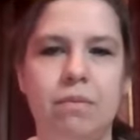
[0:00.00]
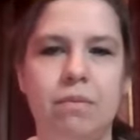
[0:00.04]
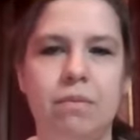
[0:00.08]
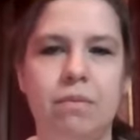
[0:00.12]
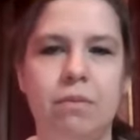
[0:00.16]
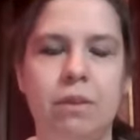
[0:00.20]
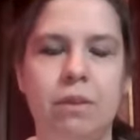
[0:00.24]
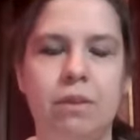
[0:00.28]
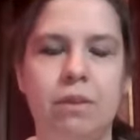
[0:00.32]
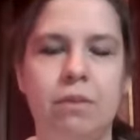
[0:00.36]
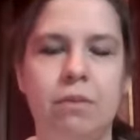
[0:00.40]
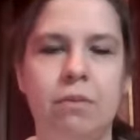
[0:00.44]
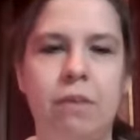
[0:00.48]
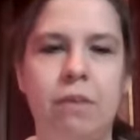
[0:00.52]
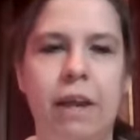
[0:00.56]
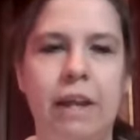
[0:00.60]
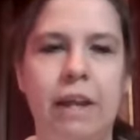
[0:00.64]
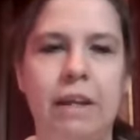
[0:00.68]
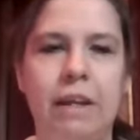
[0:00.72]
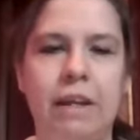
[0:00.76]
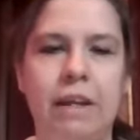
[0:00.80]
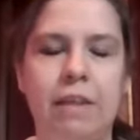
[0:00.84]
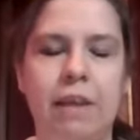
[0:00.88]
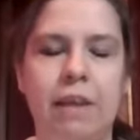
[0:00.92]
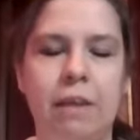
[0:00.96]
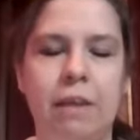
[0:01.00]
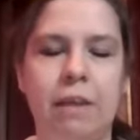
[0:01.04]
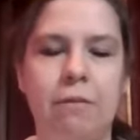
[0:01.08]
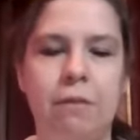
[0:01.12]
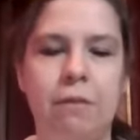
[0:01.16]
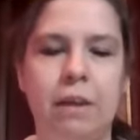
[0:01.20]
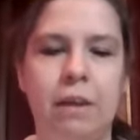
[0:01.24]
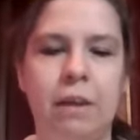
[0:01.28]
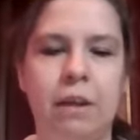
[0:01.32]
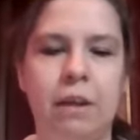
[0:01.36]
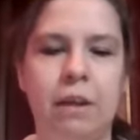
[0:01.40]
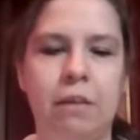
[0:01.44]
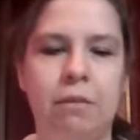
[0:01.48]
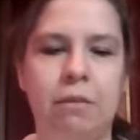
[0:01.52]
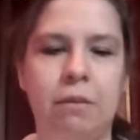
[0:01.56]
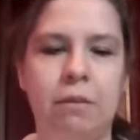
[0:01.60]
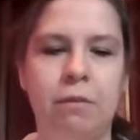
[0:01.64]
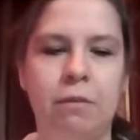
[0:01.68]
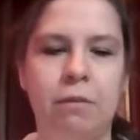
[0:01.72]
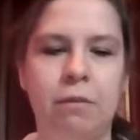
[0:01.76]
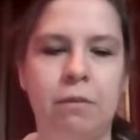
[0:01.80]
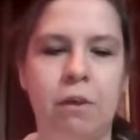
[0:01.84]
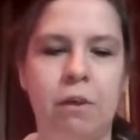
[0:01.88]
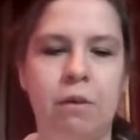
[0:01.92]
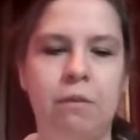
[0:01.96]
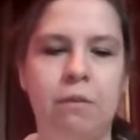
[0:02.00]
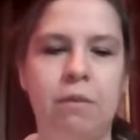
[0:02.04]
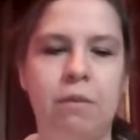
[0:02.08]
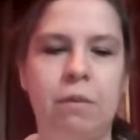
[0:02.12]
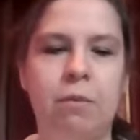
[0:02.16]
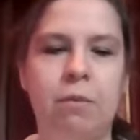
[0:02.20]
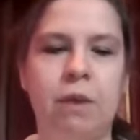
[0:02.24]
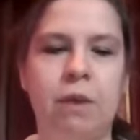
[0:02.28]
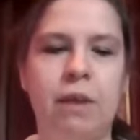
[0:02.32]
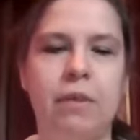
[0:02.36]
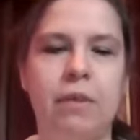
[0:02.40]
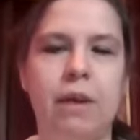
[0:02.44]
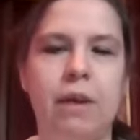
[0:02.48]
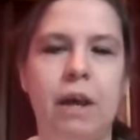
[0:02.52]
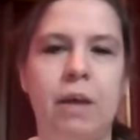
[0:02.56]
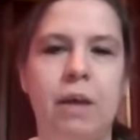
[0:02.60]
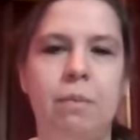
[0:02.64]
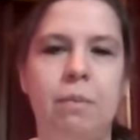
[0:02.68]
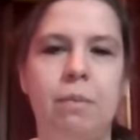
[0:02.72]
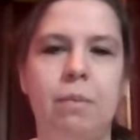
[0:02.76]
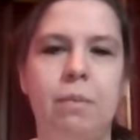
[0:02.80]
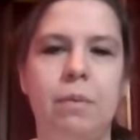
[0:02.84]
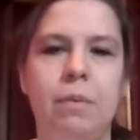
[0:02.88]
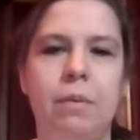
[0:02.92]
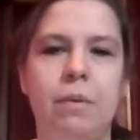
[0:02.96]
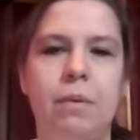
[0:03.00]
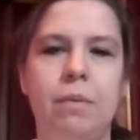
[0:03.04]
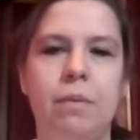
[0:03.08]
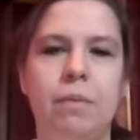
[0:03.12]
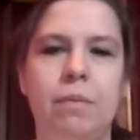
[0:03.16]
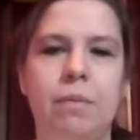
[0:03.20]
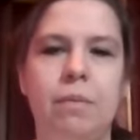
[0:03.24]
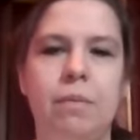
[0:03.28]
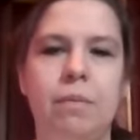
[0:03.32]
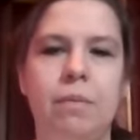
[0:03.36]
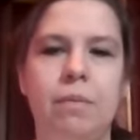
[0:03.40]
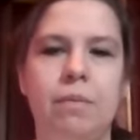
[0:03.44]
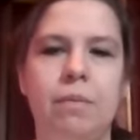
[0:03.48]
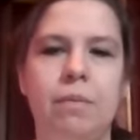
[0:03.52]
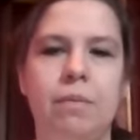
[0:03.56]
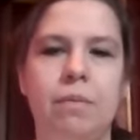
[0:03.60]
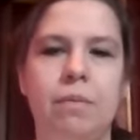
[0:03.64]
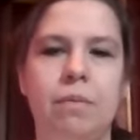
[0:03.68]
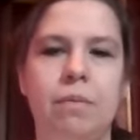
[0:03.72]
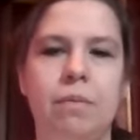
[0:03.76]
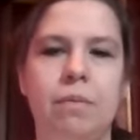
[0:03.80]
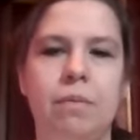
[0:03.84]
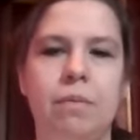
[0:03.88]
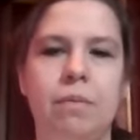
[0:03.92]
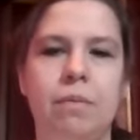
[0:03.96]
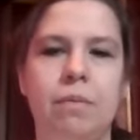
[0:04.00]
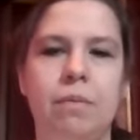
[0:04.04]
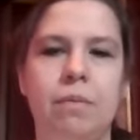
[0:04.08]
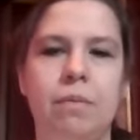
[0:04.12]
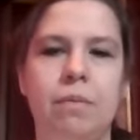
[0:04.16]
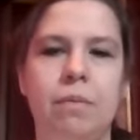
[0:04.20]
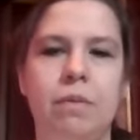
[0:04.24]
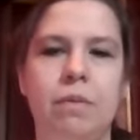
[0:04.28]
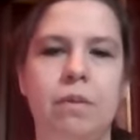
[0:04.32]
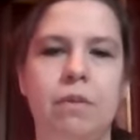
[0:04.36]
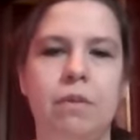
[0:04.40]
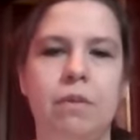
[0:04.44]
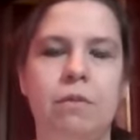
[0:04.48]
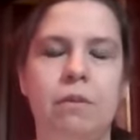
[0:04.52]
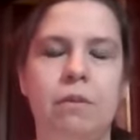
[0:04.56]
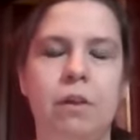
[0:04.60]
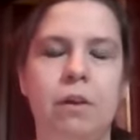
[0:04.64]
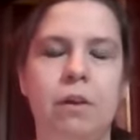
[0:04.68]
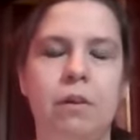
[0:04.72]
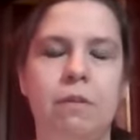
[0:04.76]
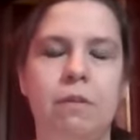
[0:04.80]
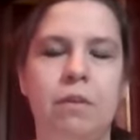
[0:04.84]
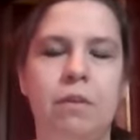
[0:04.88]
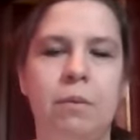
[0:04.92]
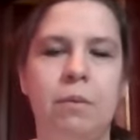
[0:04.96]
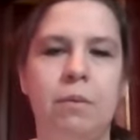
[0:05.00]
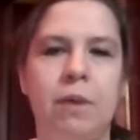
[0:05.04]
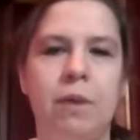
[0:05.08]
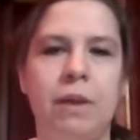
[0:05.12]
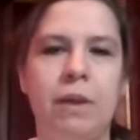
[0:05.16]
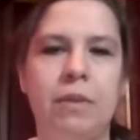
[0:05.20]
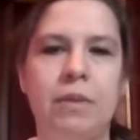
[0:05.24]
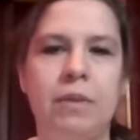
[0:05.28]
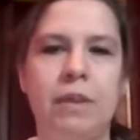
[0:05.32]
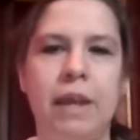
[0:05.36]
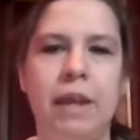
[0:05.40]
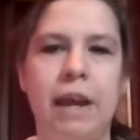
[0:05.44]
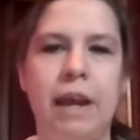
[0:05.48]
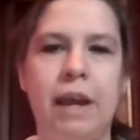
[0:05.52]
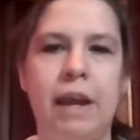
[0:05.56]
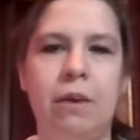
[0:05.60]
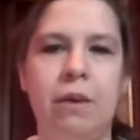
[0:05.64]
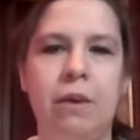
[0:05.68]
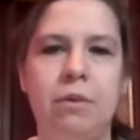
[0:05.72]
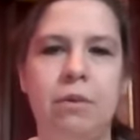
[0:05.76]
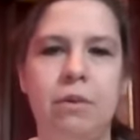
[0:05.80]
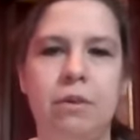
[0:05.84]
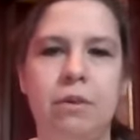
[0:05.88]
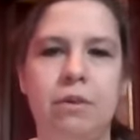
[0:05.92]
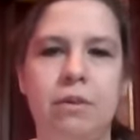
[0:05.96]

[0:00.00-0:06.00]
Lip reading: So you're finding that feeling of the flow of the breath up, the flow of the breath down,